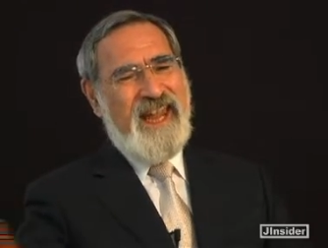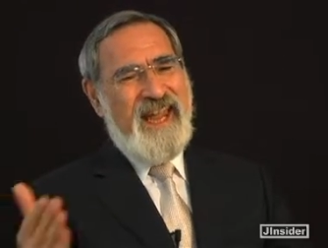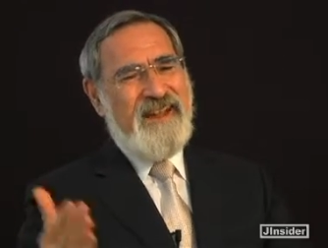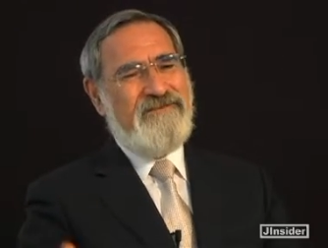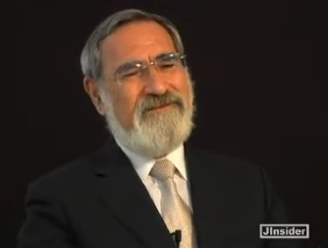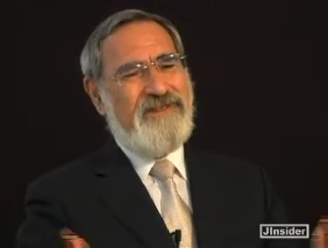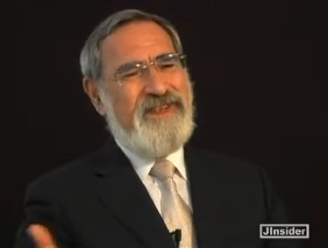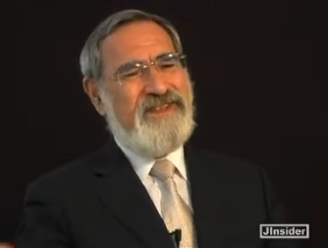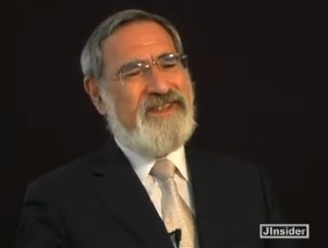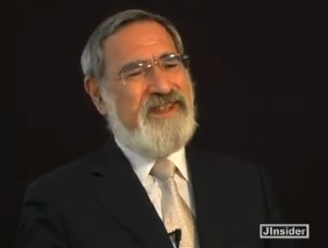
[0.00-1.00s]

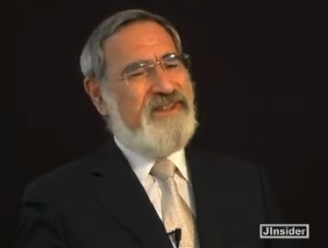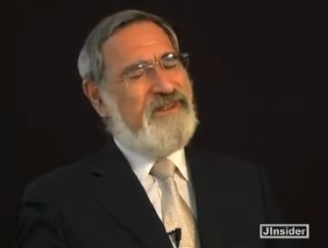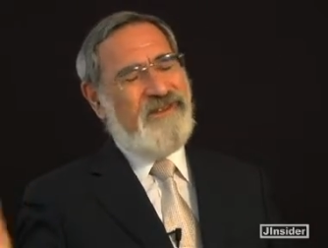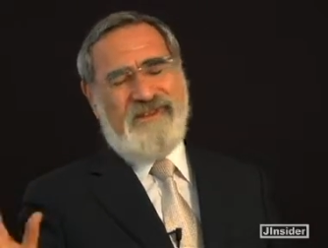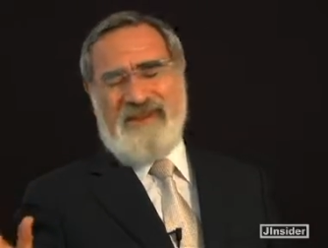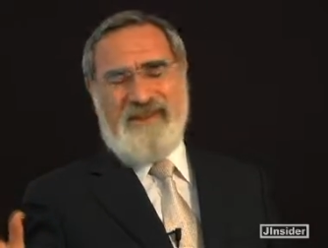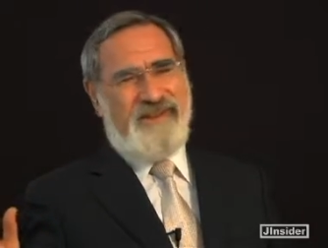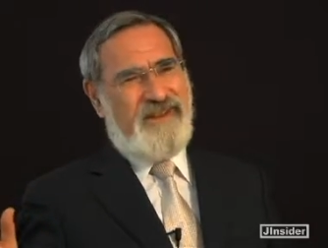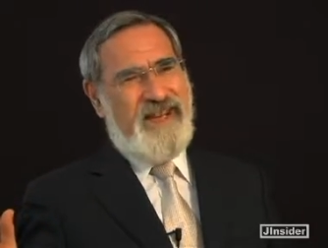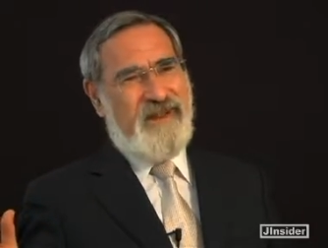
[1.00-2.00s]
every single thing
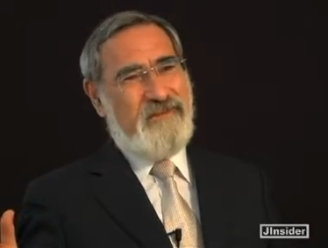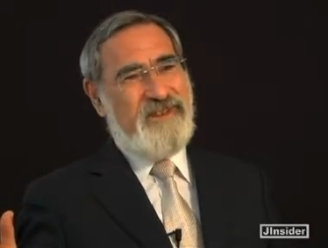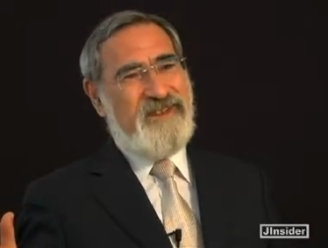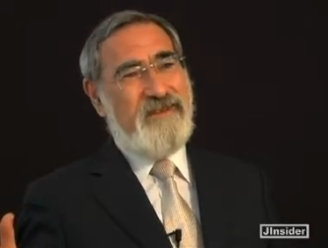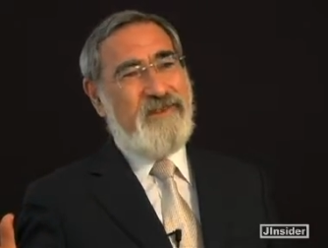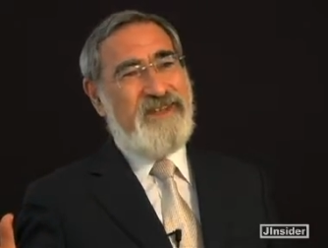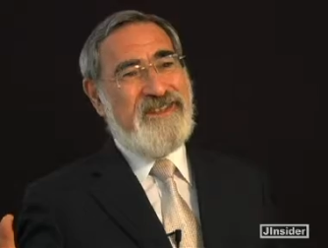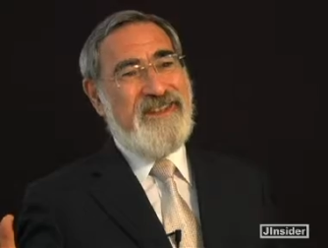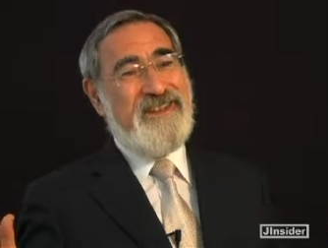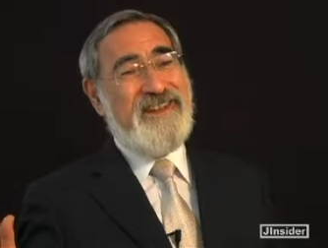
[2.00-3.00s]
that happened to him
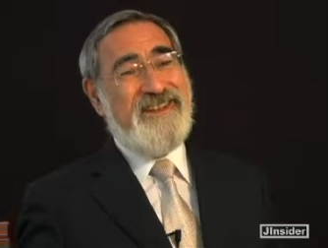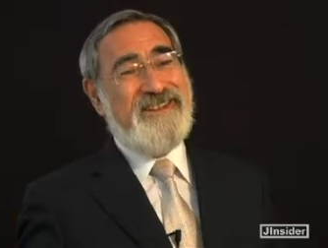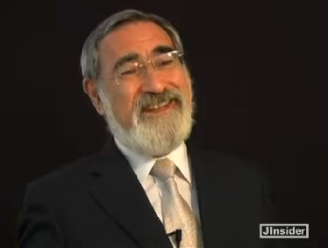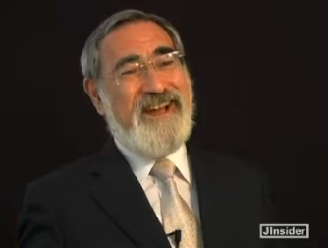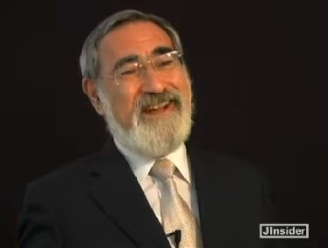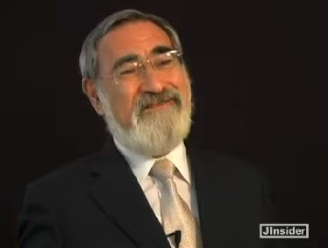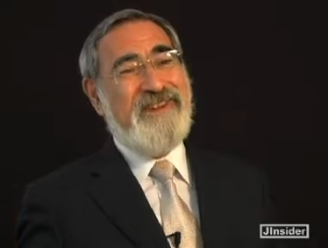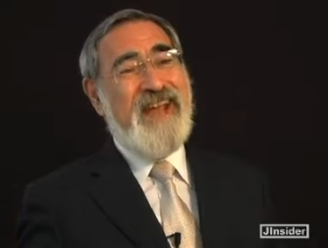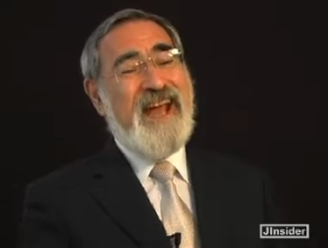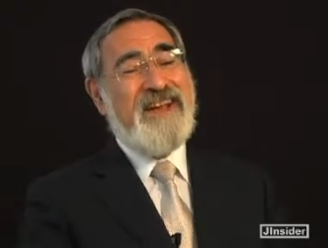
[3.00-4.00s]
in his life
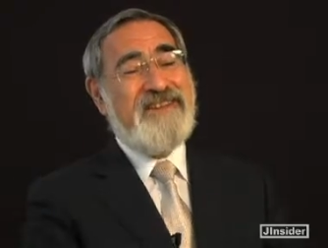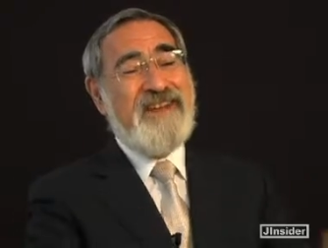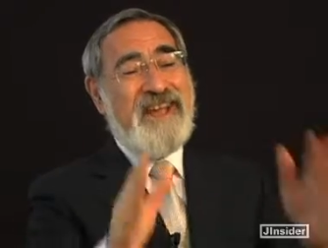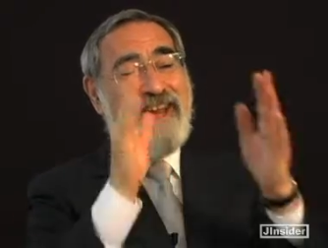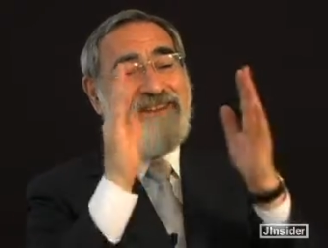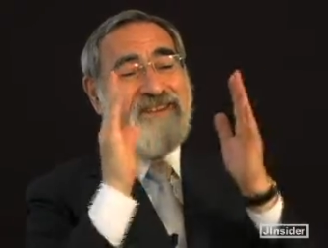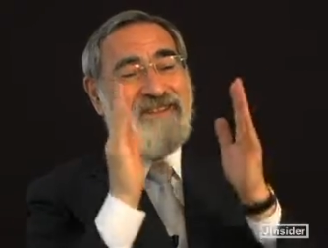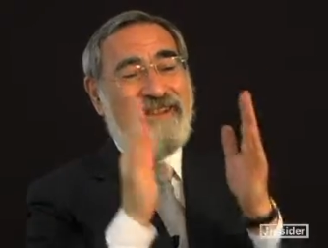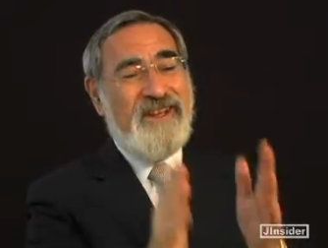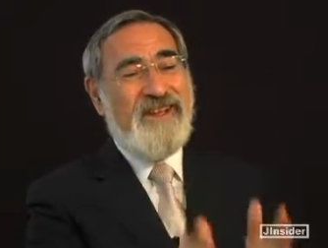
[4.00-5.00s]
as an occasion
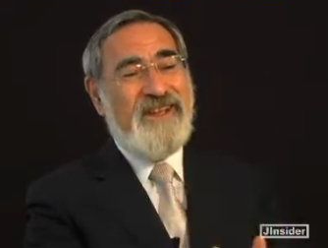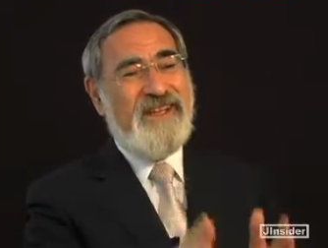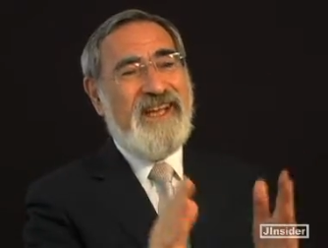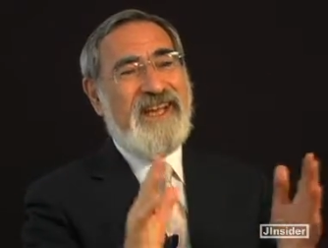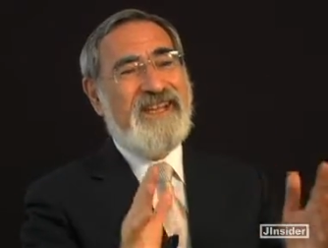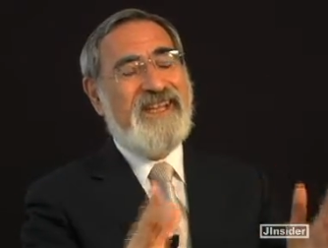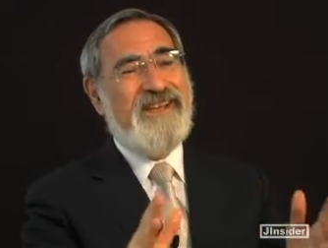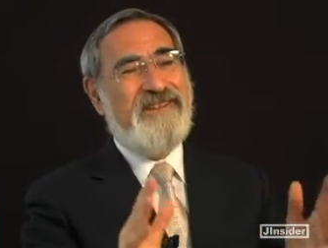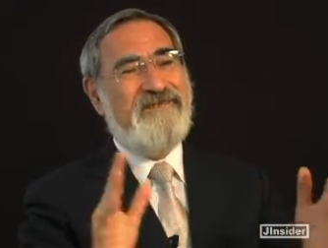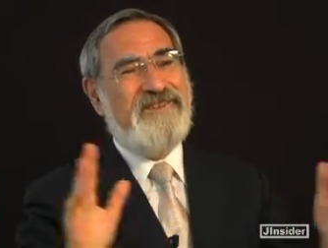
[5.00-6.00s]
to learn and
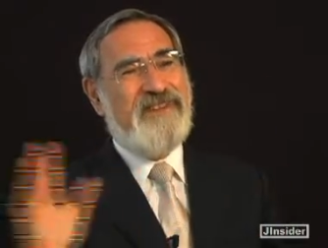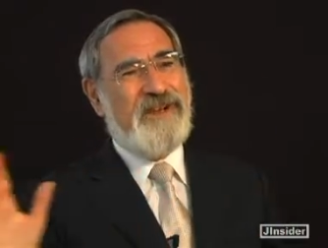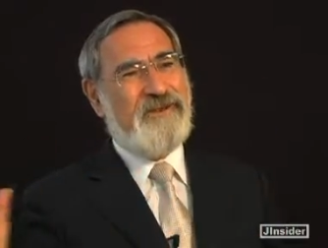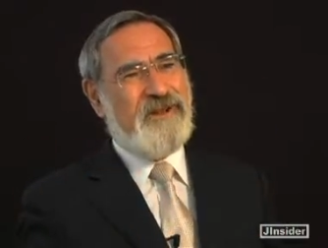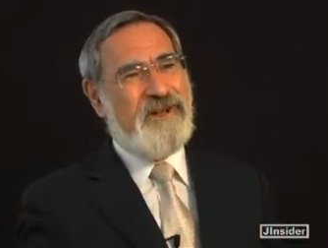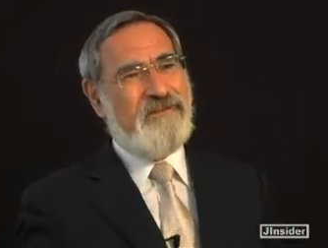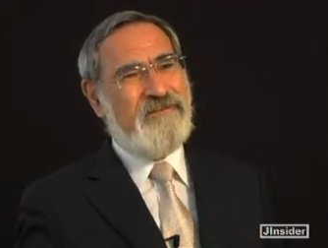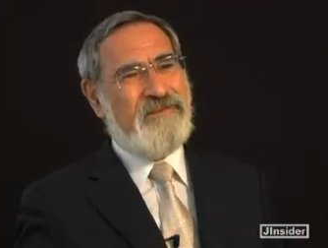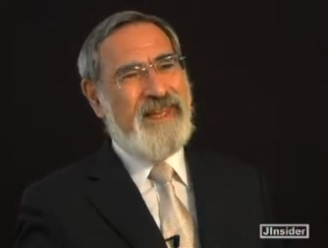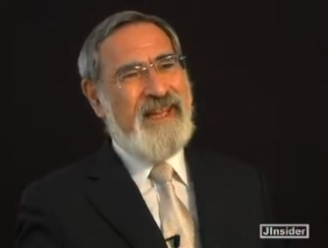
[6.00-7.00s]
live Torah.
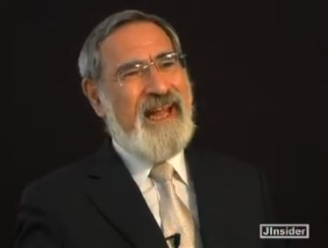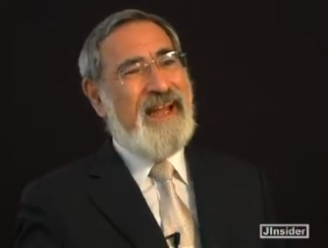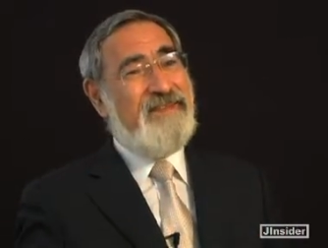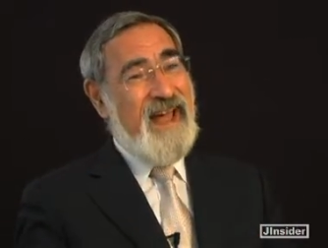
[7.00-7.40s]
And